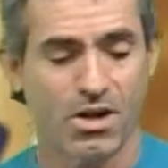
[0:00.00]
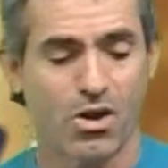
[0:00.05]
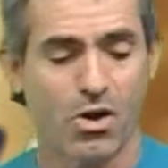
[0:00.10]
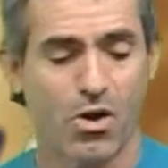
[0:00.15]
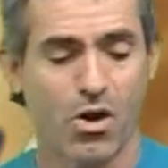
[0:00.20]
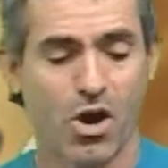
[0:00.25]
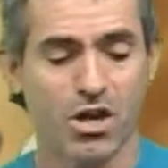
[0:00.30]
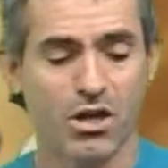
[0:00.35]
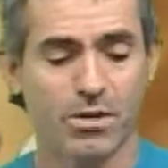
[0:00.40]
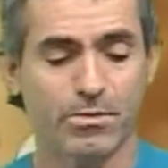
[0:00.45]

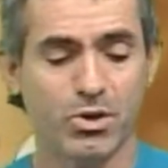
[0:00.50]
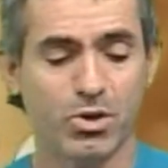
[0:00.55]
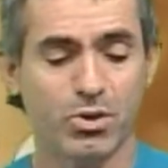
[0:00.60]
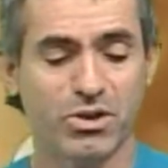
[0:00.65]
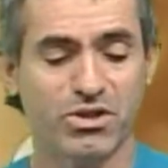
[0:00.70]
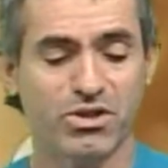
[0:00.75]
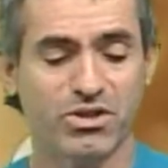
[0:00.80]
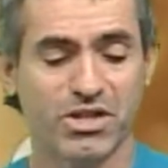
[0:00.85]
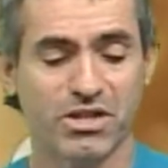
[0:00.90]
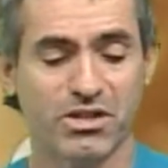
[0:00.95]
autoimmune
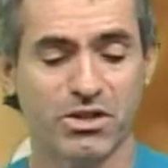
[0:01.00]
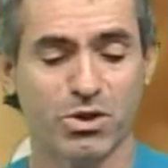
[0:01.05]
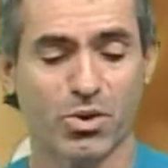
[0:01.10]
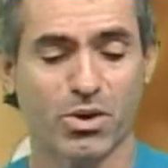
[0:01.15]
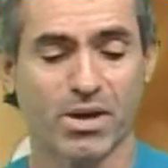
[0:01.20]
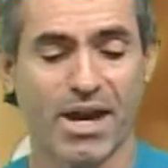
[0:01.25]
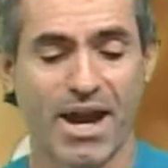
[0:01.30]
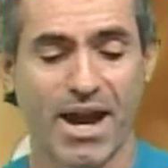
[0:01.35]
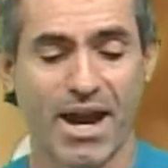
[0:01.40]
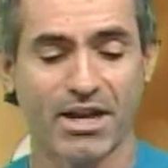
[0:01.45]
diseases
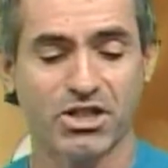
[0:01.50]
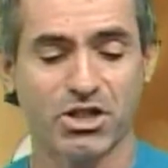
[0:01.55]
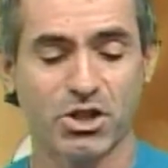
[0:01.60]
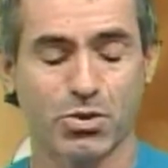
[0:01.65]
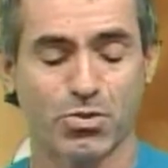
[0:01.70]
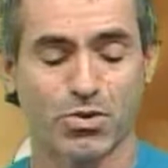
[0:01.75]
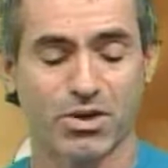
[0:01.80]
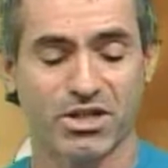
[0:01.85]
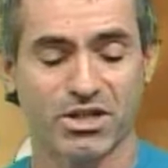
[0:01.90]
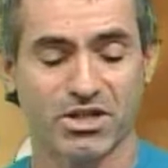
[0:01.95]
or
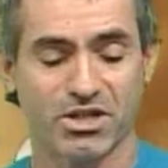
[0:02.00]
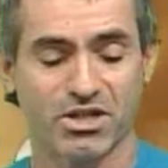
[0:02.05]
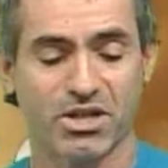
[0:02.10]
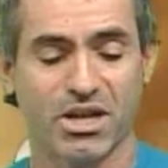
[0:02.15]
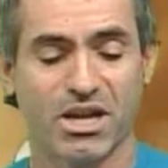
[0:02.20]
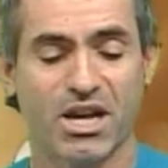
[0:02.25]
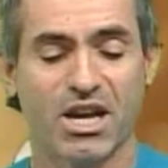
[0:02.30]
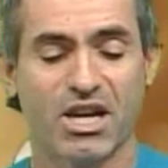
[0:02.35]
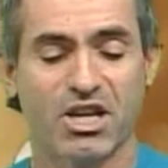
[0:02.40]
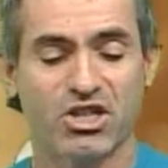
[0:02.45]
cancer risks
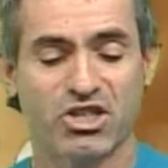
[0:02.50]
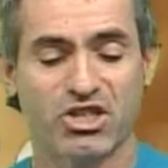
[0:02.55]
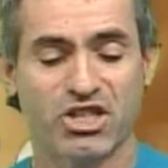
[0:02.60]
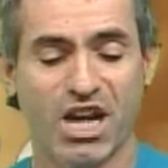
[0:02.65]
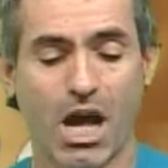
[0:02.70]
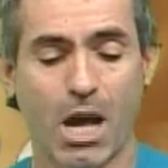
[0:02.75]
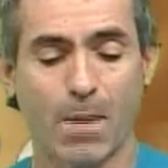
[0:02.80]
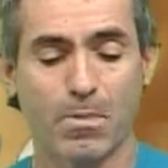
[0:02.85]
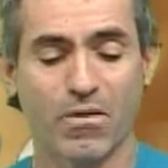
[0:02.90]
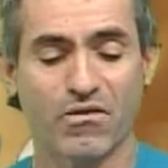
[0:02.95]

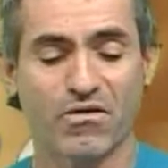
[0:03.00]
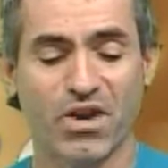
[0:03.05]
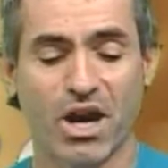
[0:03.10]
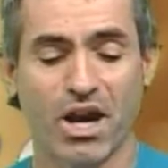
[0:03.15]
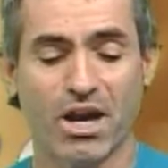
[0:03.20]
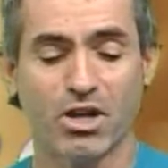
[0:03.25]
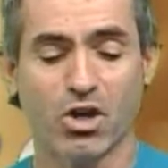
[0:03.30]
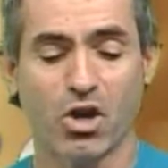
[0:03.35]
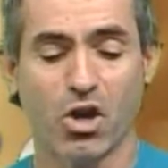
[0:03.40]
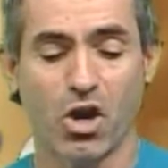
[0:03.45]
shall
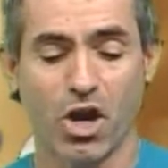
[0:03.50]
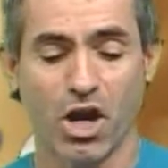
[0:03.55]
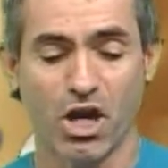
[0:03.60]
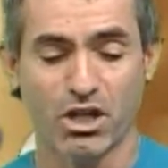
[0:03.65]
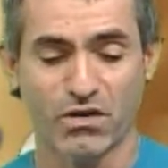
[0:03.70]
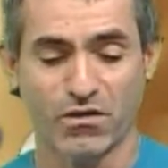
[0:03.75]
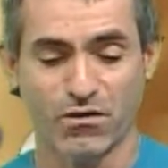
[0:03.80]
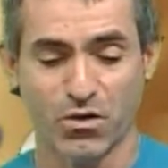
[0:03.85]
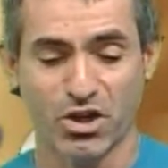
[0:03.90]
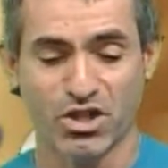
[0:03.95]
provide
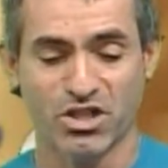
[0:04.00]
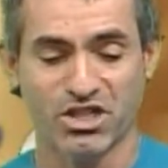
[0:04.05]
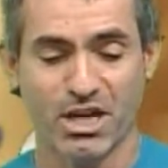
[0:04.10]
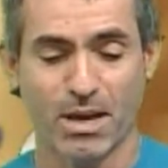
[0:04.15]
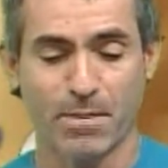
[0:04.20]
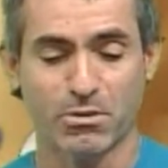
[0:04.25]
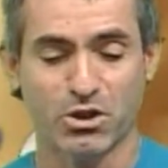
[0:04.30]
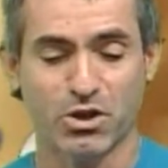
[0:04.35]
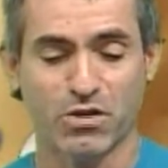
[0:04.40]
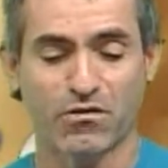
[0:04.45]
cause for
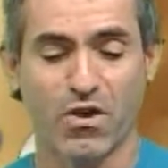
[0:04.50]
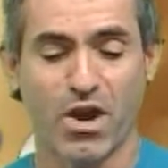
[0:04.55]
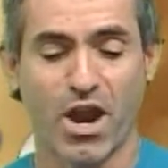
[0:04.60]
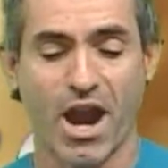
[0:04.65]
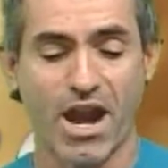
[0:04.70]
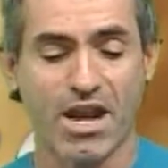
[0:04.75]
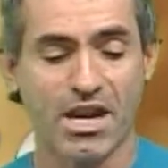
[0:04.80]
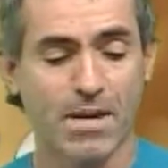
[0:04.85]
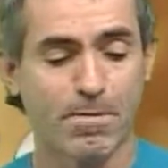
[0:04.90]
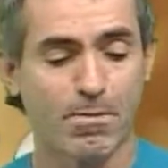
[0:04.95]
exemption for
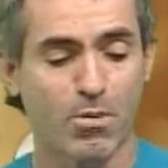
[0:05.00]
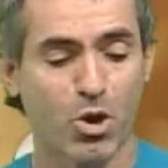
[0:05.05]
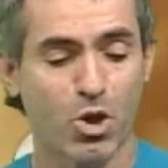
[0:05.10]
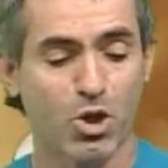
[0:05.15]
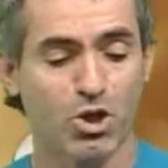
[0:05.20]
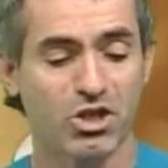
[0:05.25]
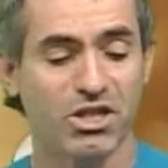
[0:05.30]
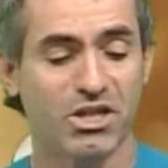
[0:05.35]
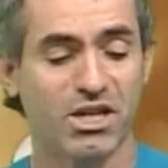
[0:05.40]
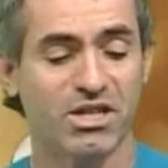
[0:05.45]
any
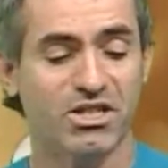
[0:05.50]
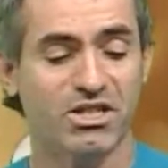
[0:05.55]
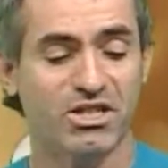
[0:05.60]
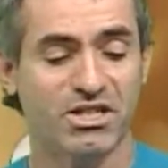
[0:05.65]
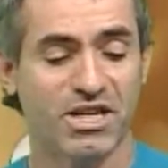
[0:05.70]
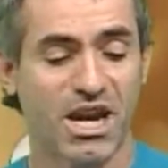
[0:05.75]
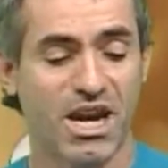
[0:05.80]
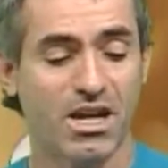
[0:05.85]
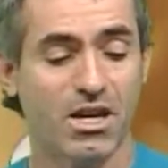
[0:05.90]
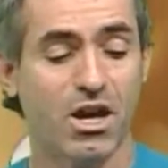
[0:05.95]
person in the
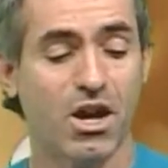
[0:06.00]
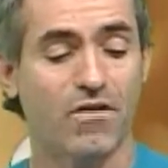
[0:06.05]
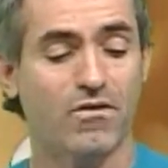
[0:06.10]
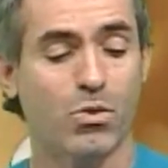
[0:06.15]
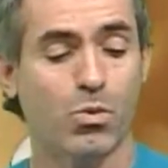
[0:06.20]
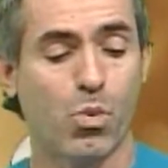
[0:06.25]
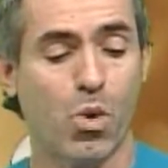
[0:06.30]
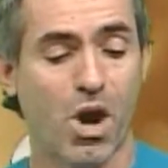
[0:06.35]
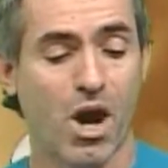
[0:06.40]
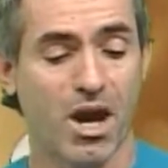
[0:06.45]
state of
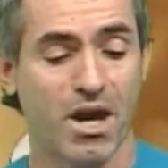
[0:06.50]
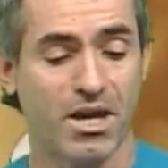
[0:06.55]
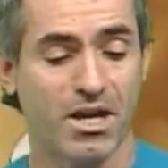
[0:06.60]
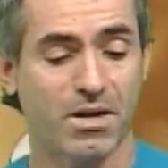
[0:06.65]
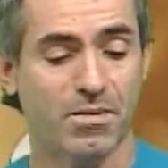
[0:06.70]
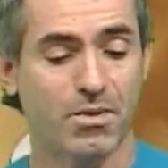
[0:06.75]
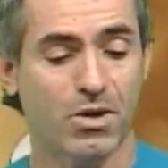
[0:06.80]
Hawaii